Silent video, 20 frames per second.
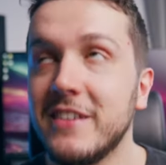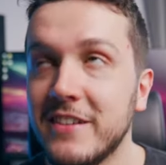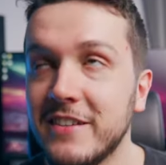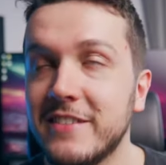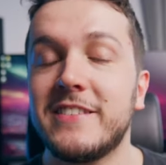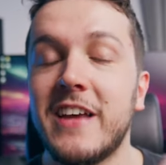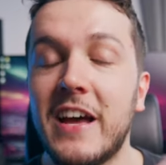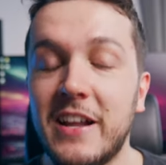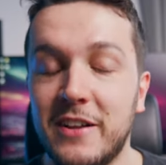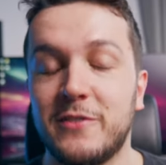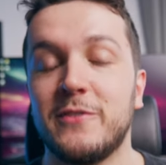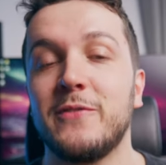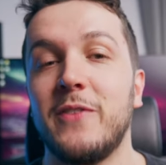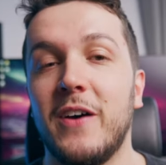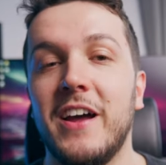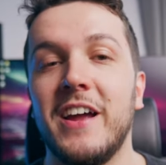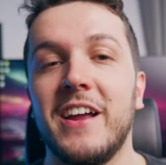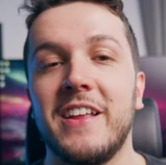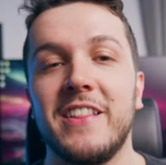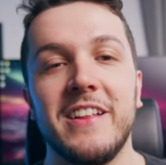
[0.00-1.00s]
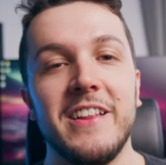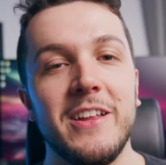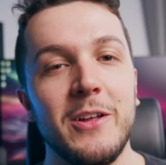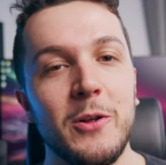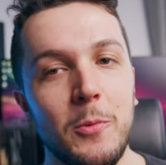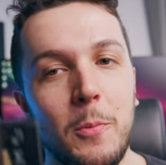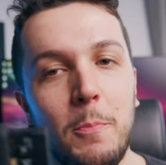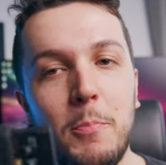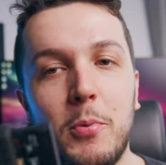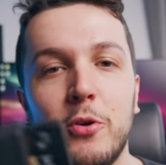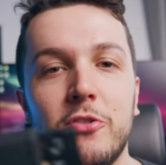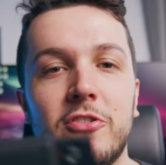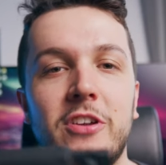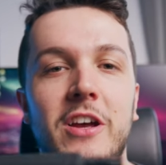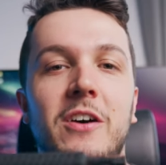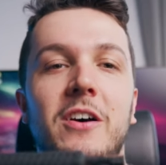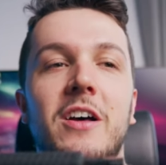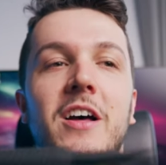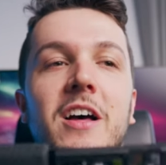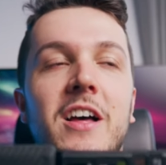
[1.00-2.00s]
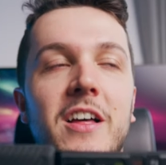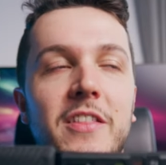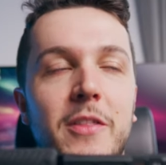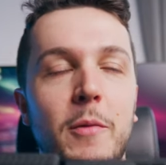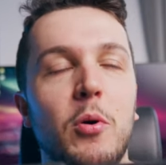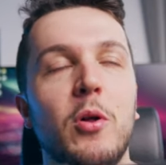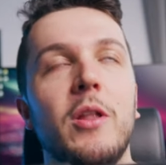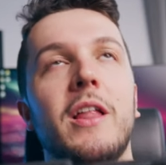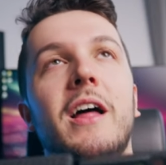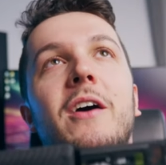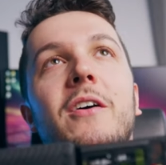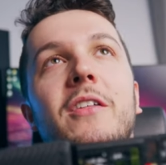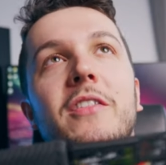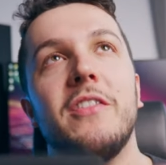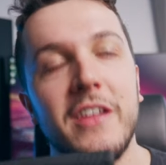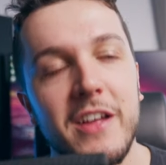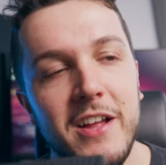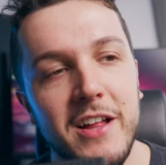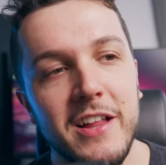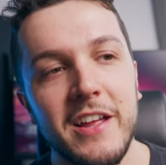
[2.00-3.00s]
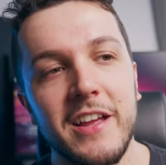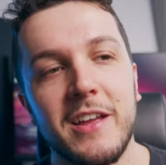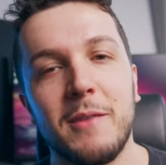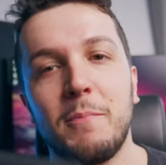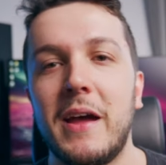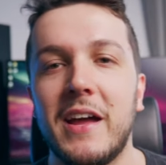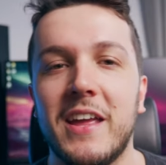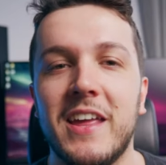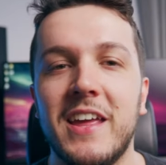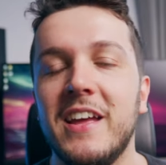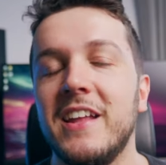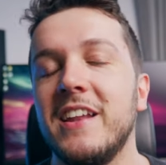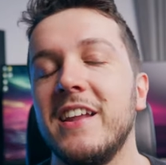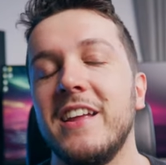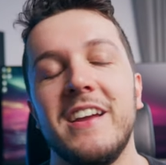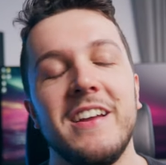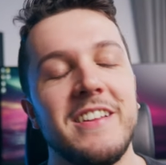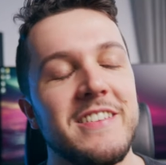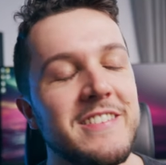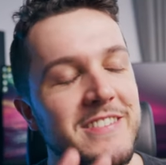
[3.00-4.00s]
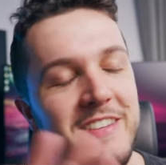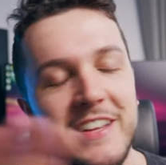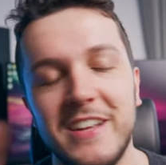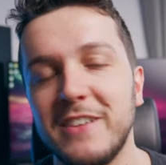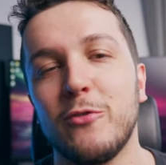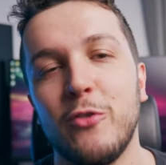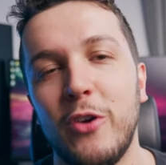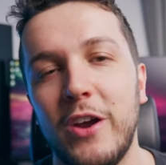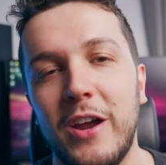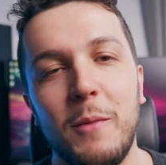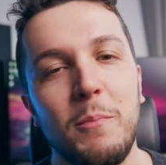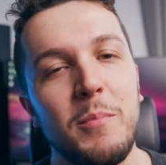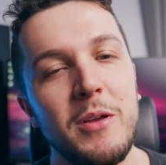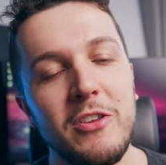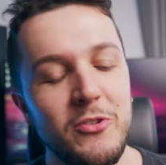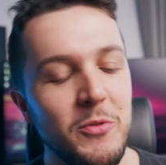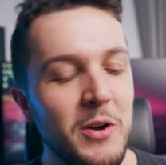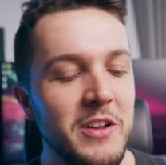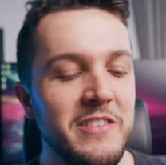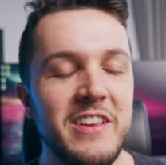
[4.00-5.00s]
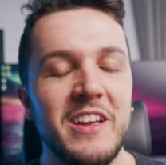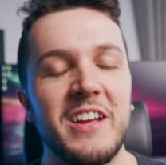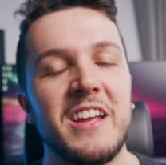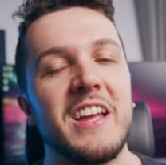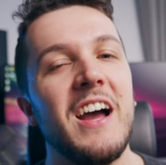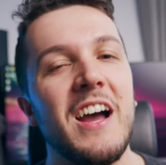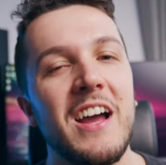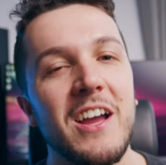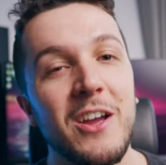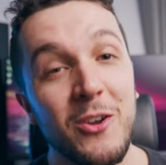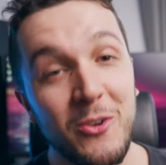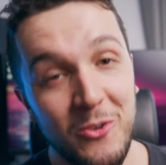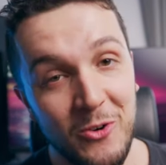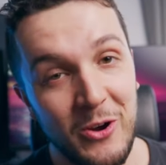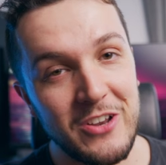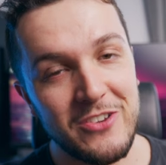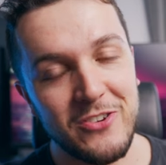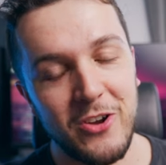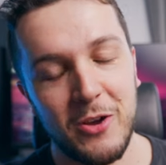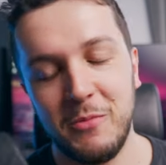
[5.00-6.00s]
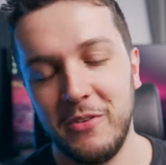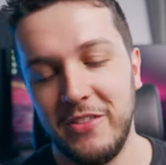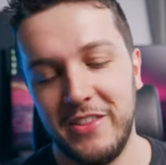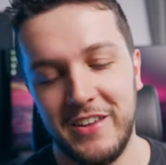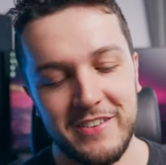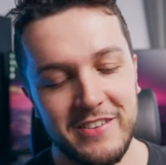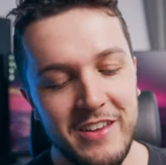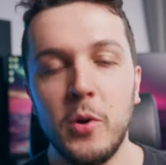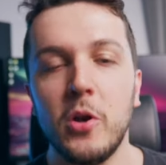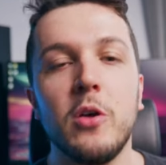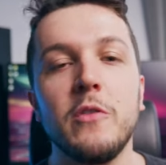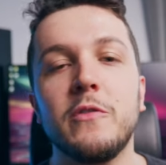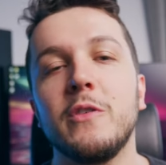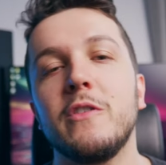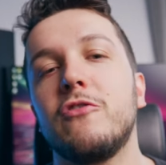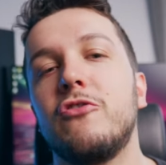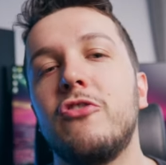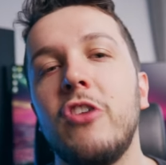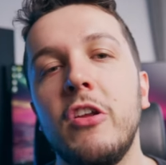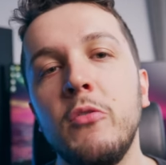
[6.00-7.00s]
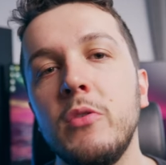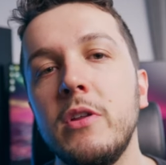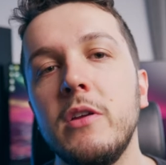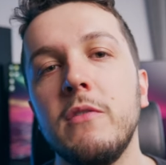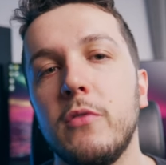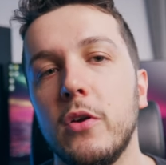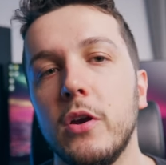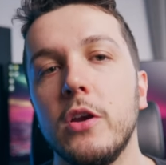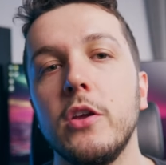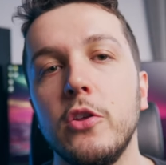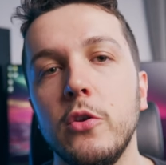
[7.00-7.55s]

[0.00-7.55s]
satisfying. The little push out, the pull out, the click back in, it's, it's great. PGY Tech, great job on this but also it's genuinely very